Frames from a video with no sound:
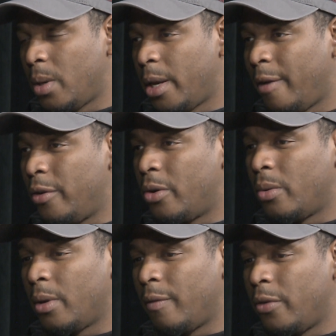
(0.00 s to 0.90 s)

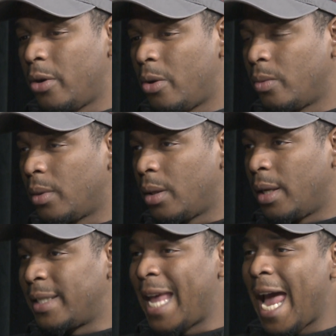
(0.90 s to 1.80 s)
If you don't
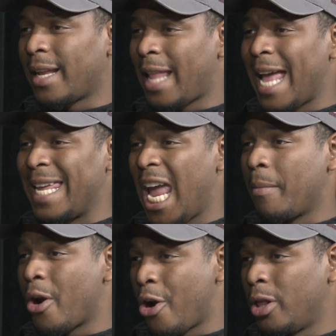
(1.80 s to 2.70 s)
attack that
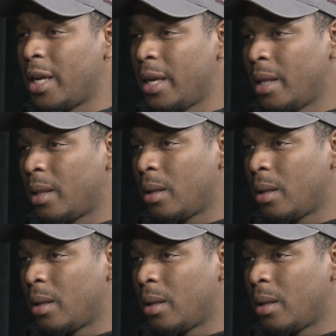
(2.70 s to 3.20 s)
game early,